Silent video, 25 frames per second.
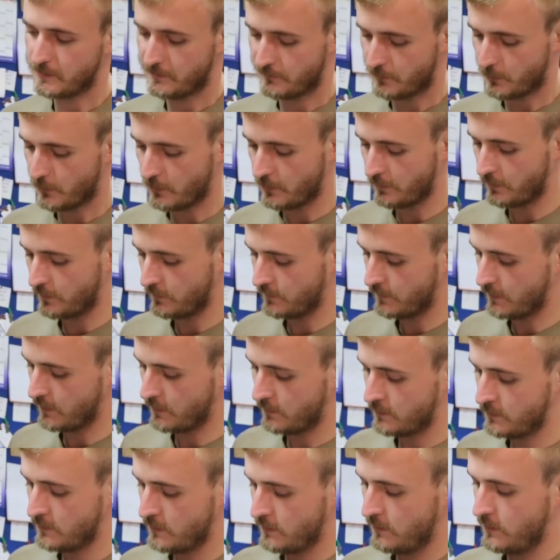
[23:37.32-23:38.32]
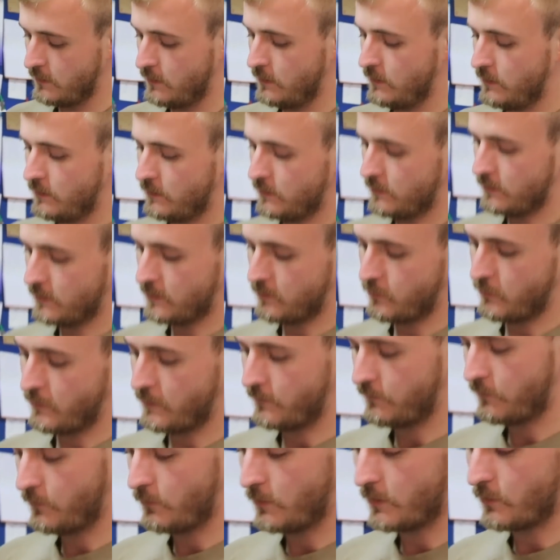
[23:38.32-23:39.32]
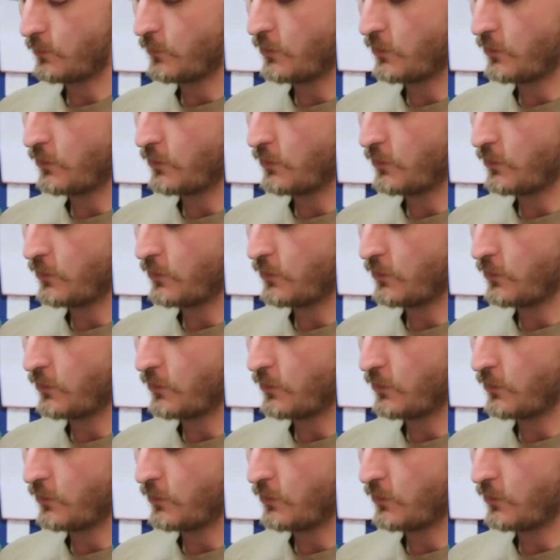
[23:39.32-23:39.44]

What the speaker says: even more than that. But if you want